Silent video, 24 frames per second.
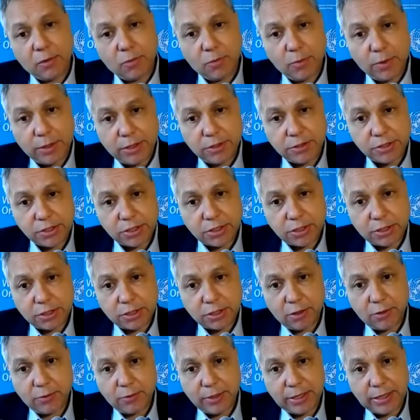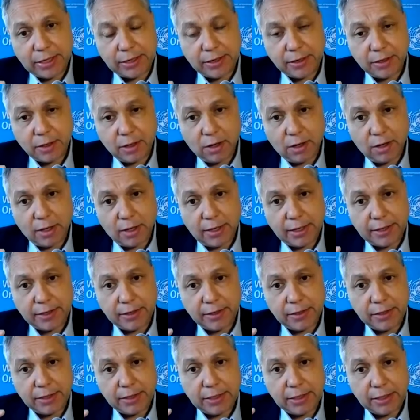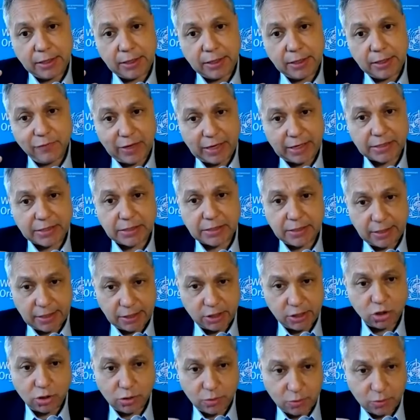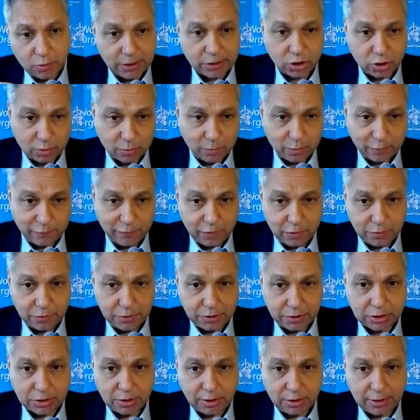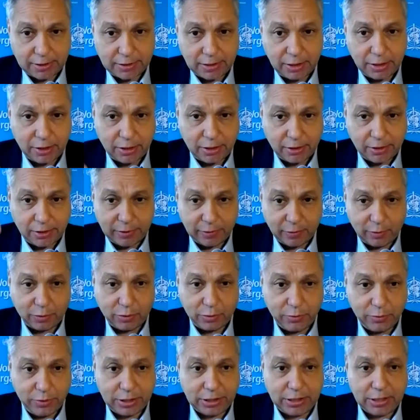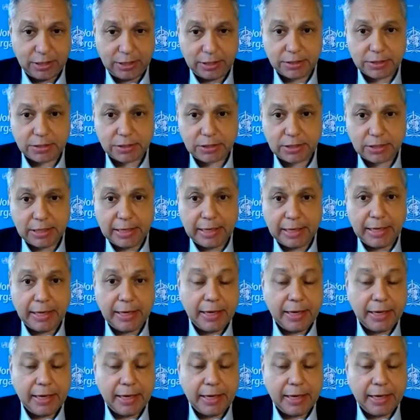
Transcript: When you zero in on the vaccination question we're focused on here in the 3Ds,